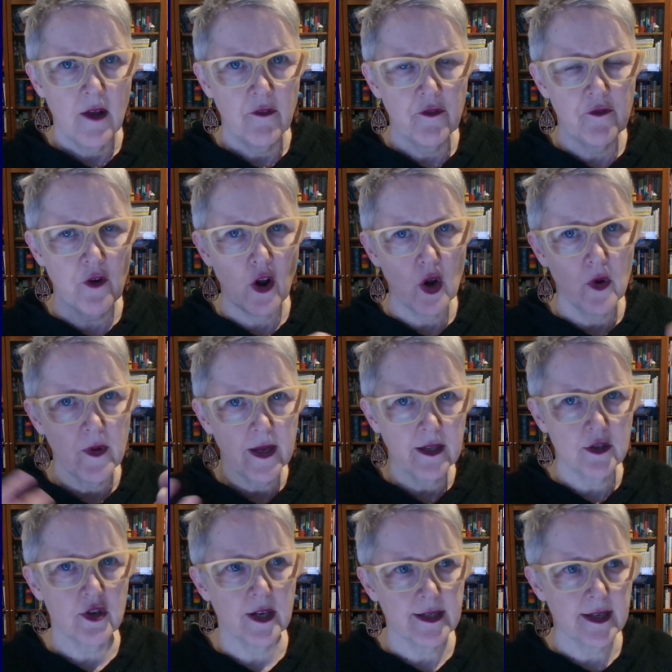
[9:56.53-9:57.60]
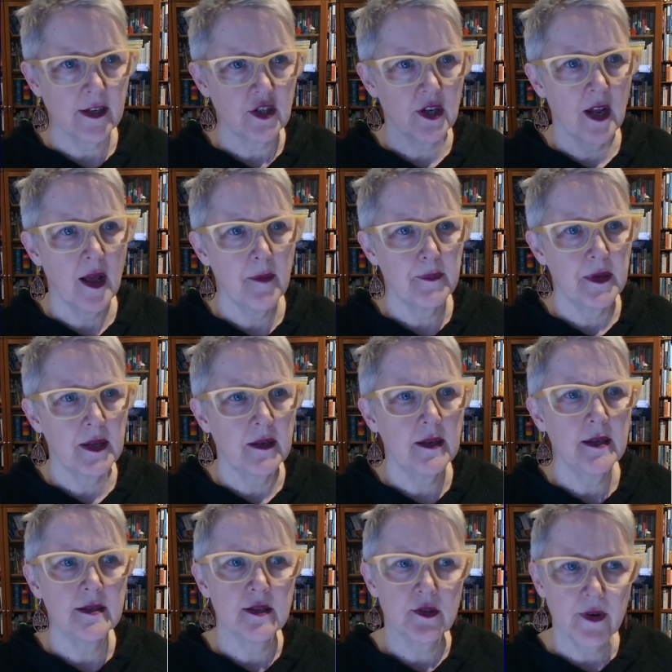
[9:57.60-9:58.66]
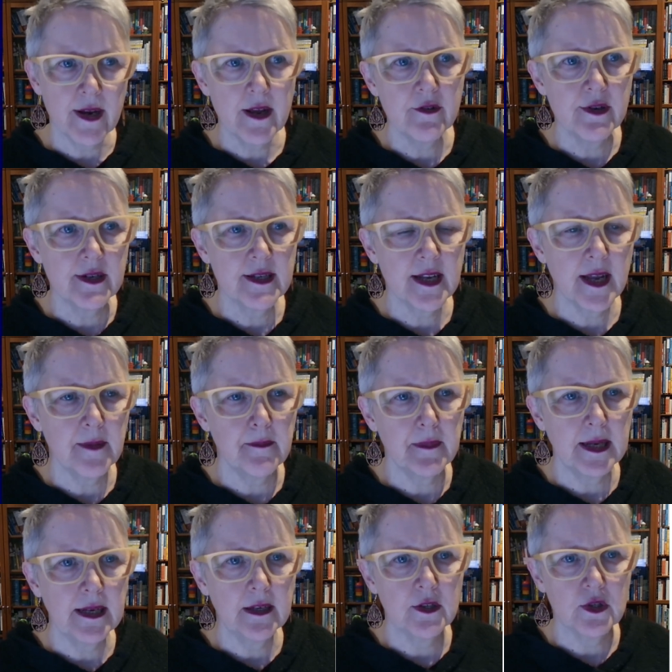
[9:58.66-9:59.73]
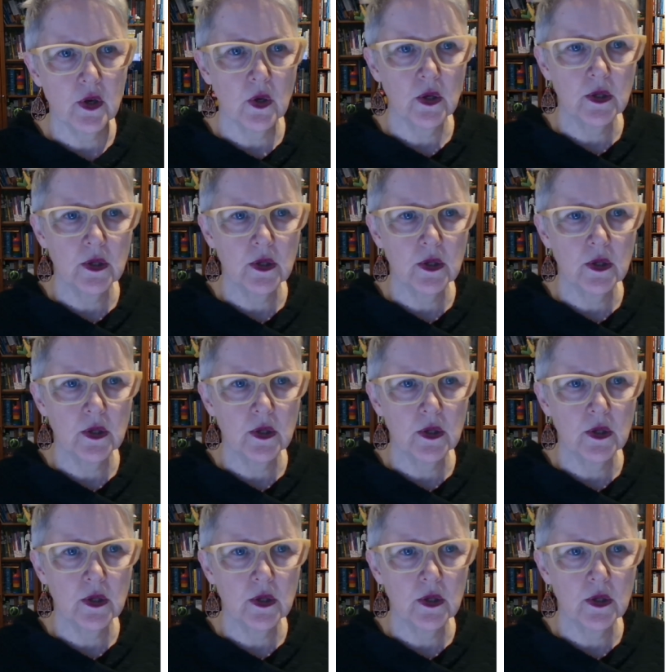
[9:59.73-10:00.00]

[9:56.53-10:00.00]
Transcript: following the transaction happening is $310 million